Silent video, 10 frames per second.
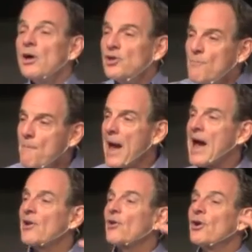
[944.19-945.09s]
You
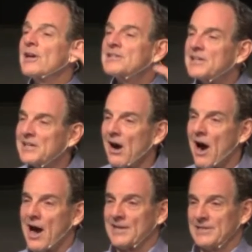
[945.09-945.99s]
matter to
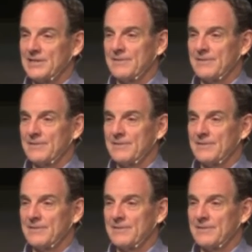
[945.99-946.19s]
God.